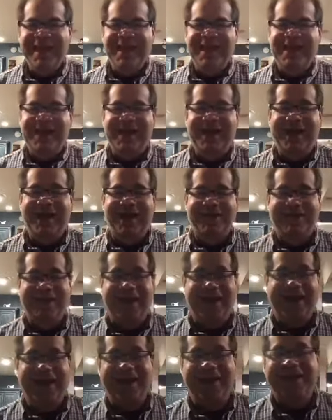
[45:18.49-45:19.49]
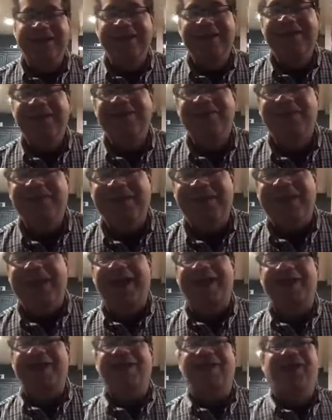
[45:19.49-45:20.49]
All right. We
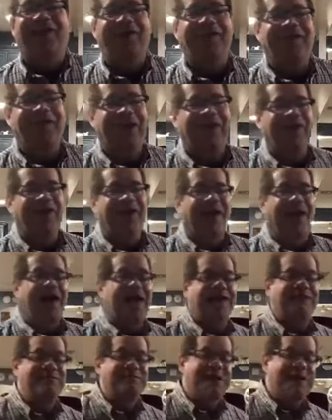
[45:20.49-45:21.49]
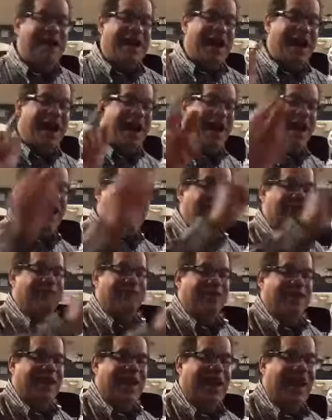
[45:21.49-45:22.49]
got y'all there. I am live,
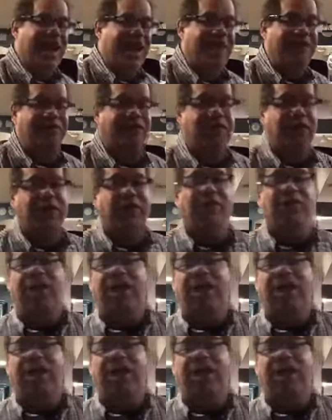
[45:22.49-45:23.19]
live here